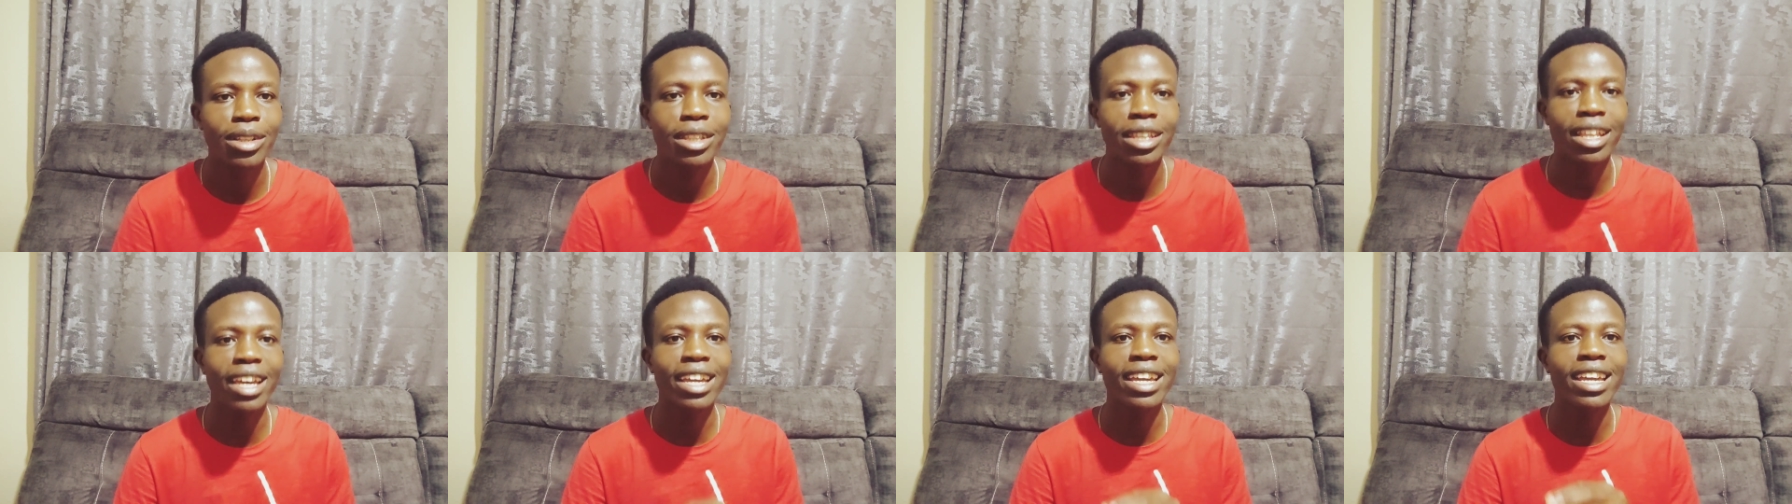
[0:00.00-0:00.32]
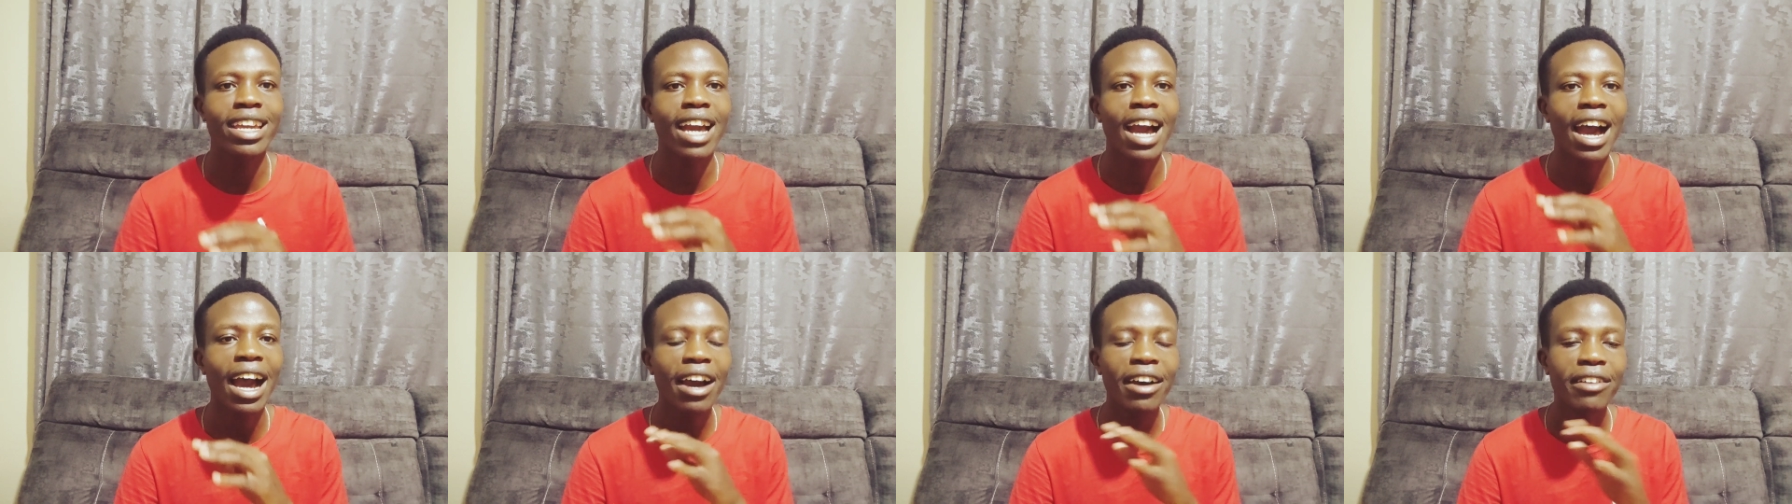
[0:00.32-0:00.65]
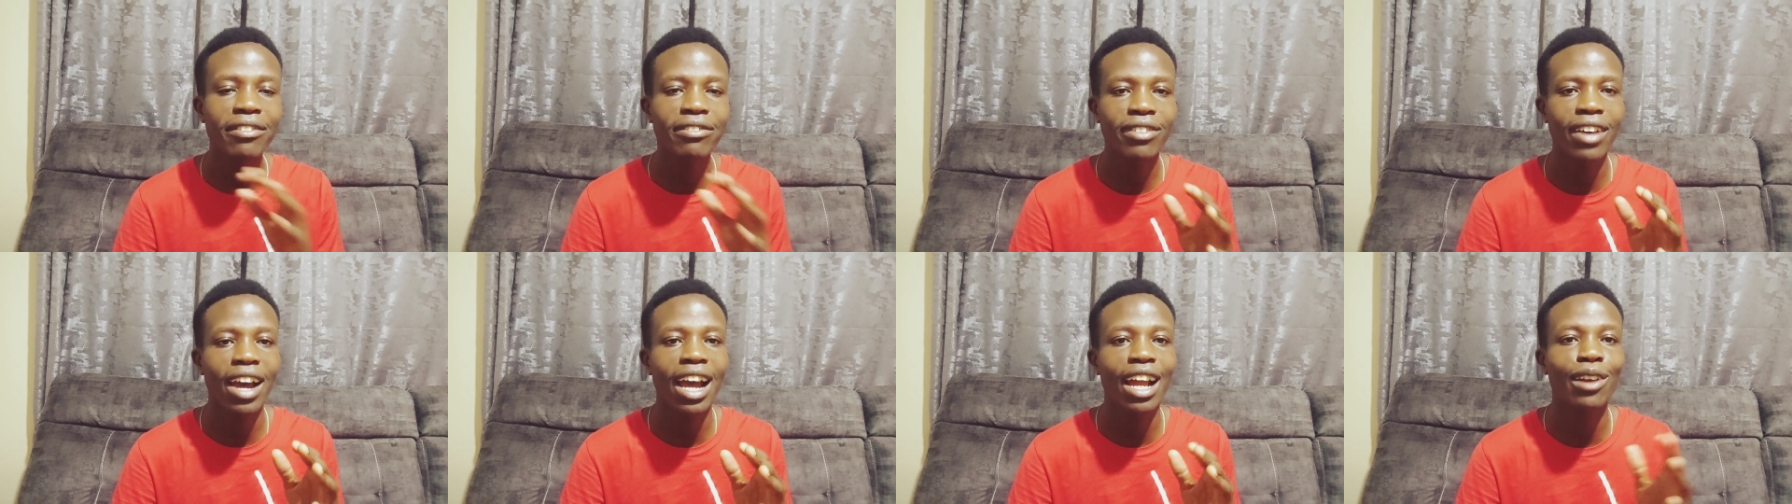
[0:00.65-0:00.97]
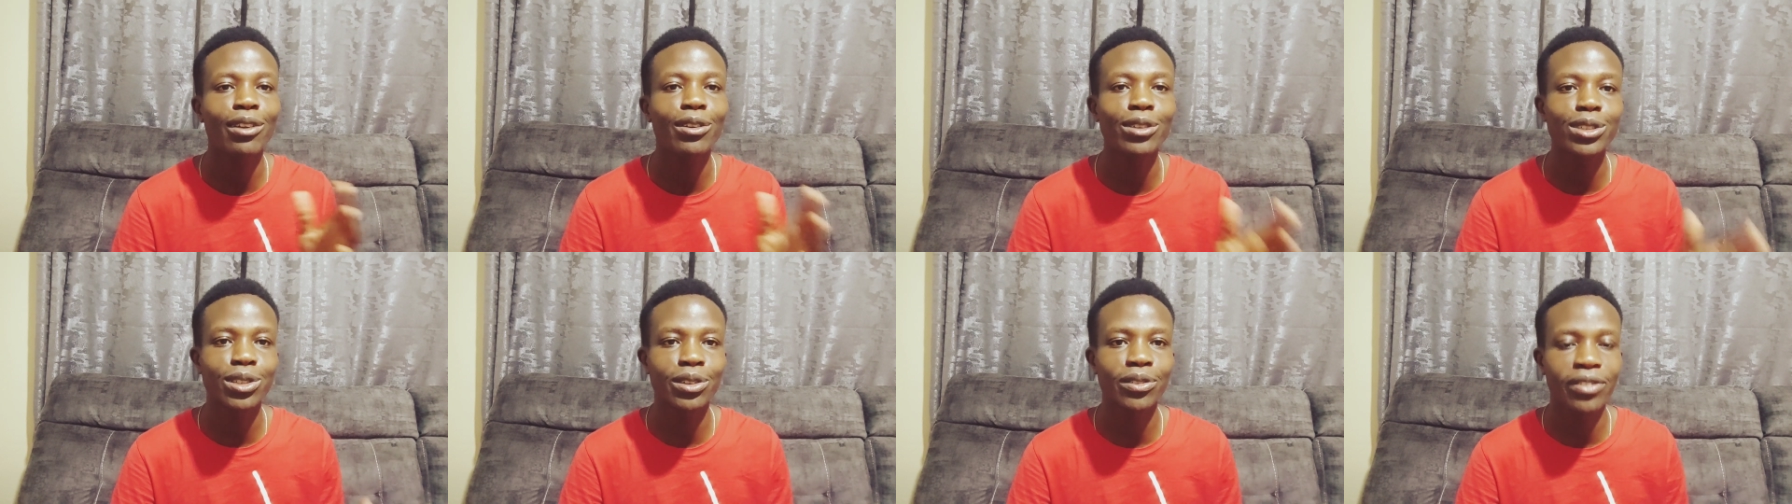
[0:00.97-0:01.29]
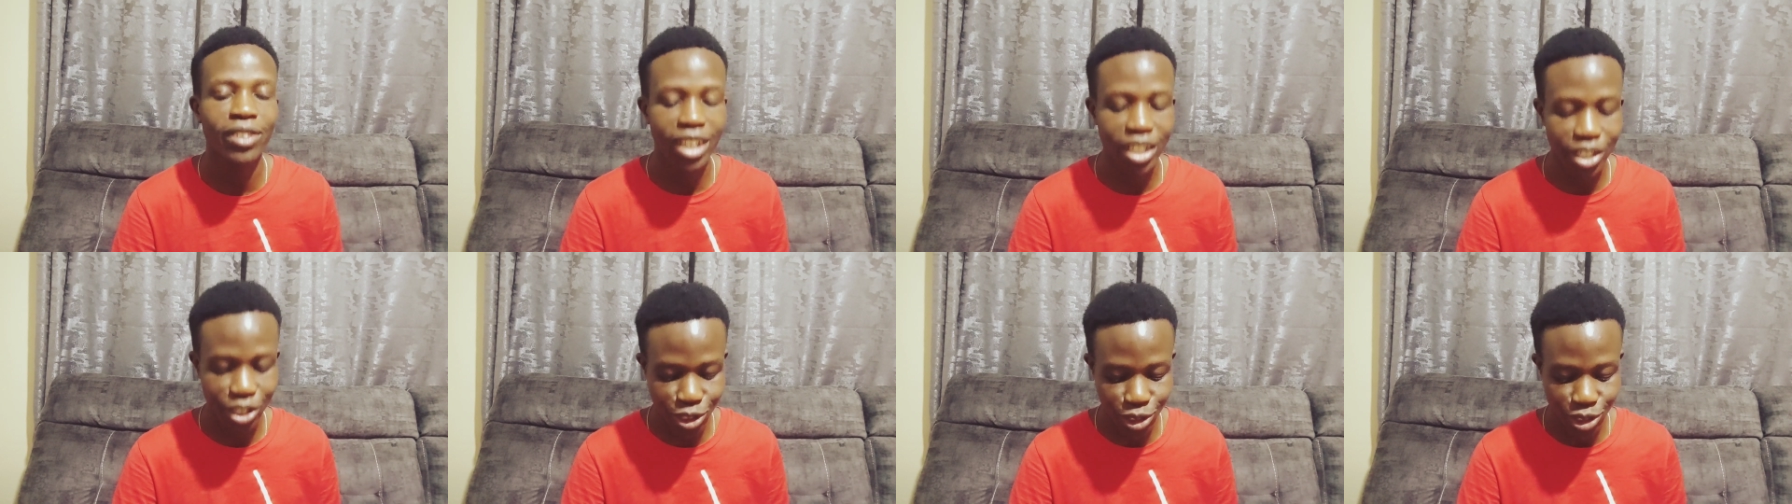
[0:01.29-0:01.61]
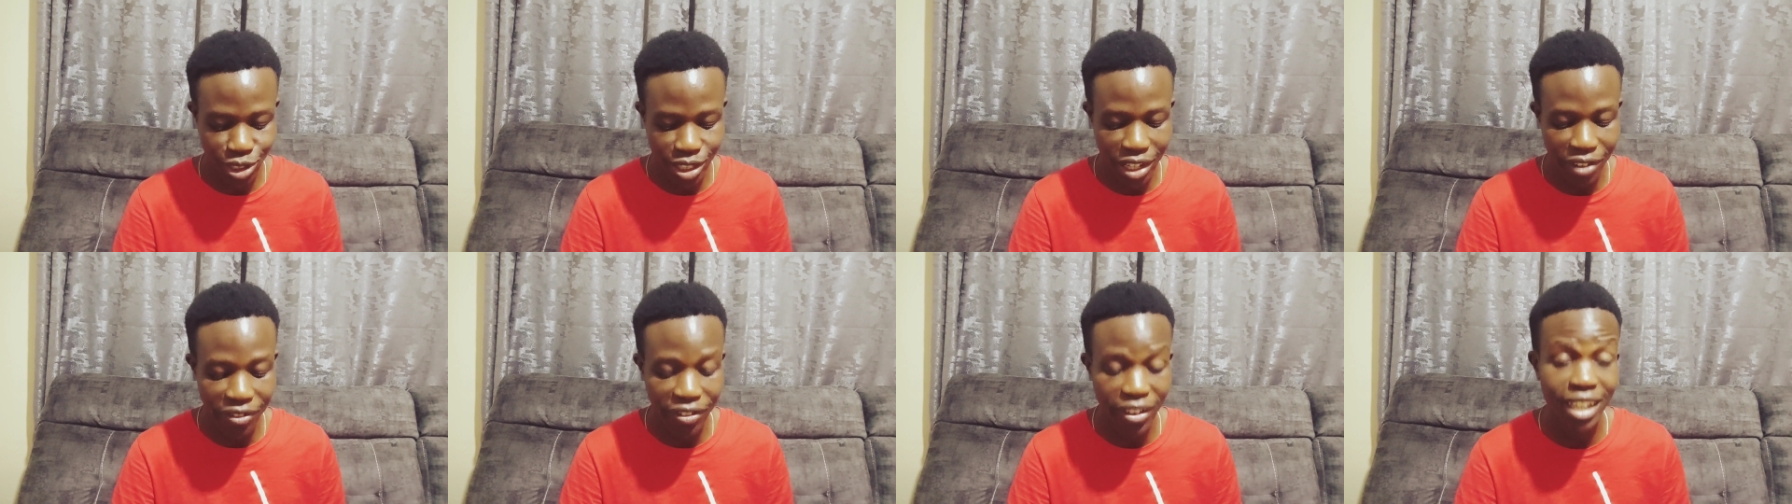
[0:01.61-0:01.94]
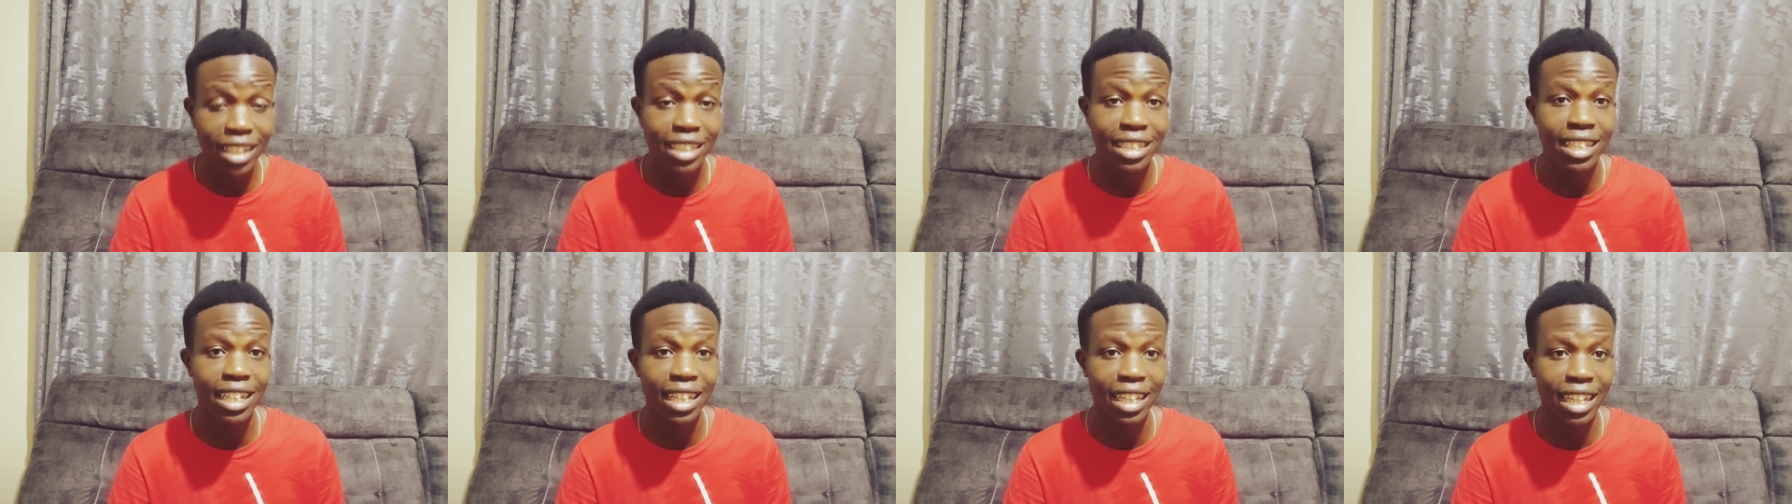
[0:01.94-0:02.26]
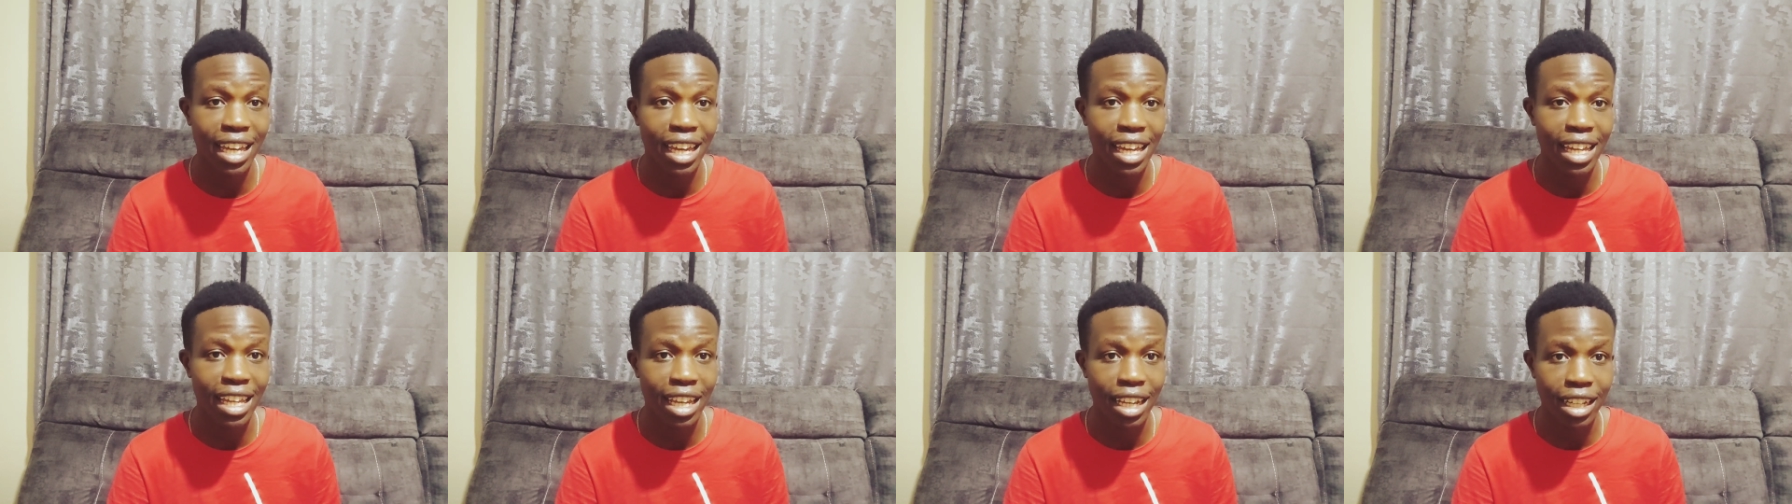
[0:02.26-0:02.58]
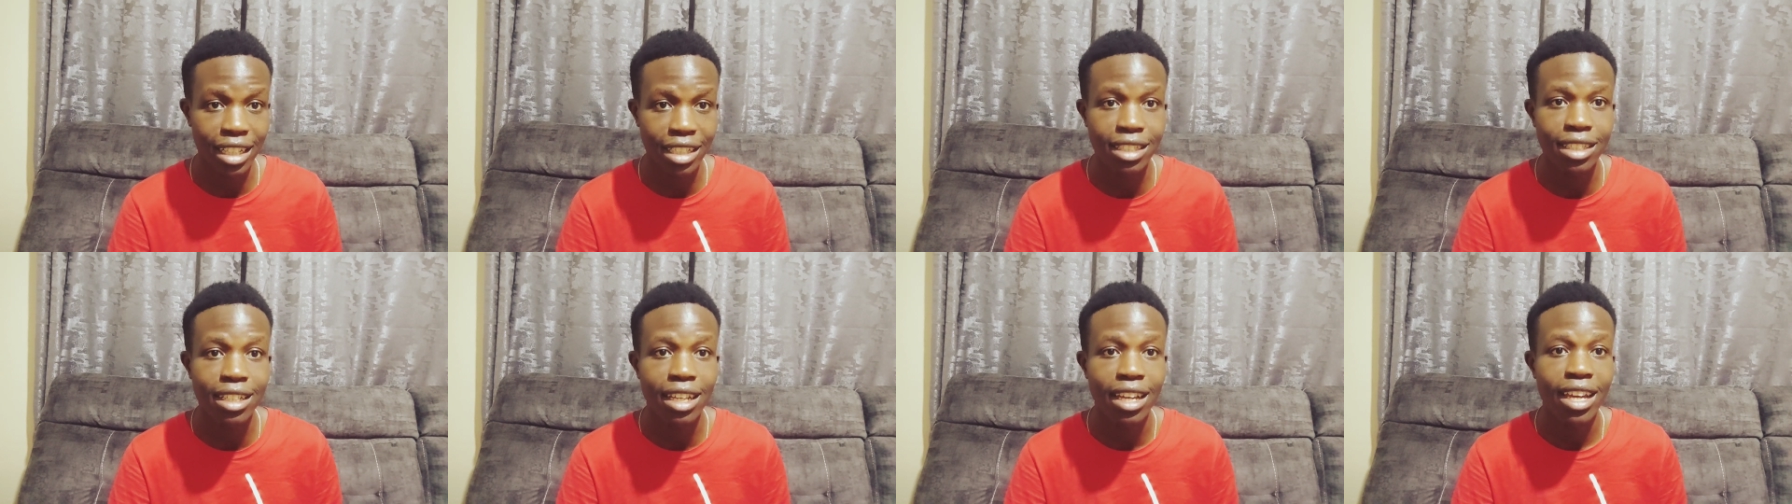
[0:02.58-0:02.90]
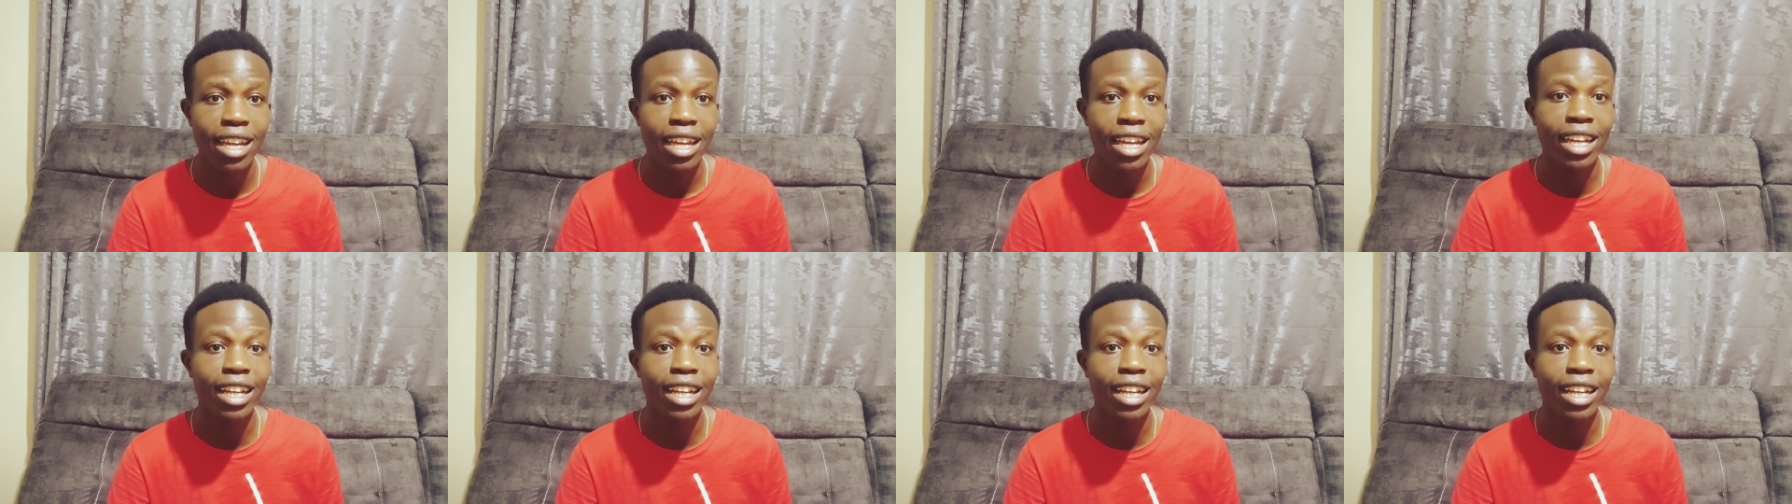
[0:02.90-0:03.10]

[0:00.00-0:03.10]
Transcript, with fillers: they have a lot of issues affecting Kenyans,